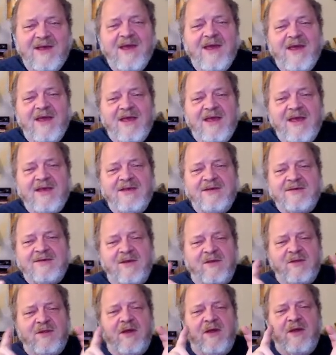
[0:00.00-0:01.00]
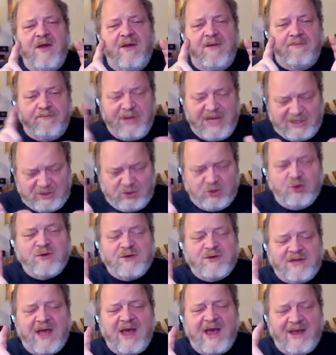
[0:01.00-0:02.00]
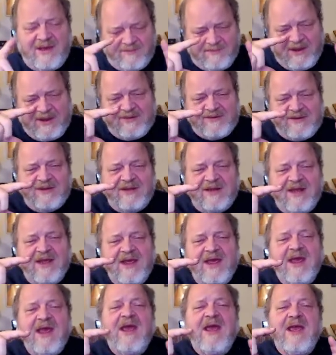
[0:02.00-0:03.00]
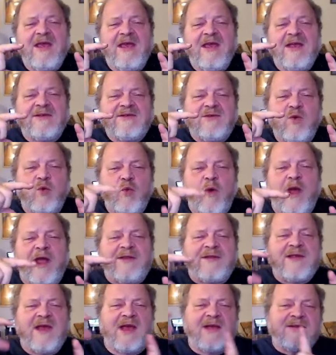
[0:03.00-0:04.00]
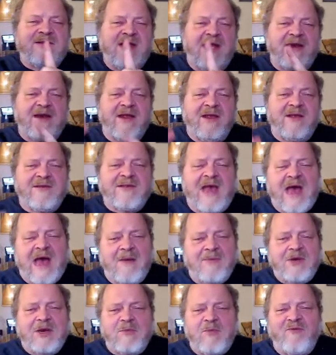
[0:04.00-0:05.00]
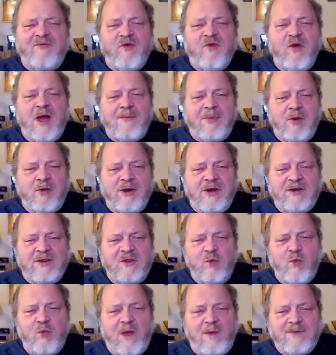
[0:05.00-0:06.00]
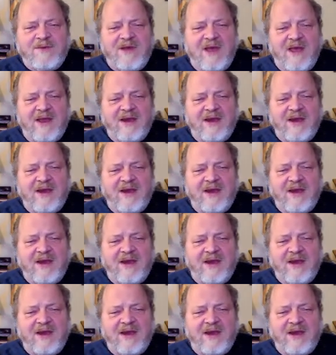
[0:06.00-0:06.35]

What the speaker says: is the picture size, basically, is the right size that is optimal for uploading to the website.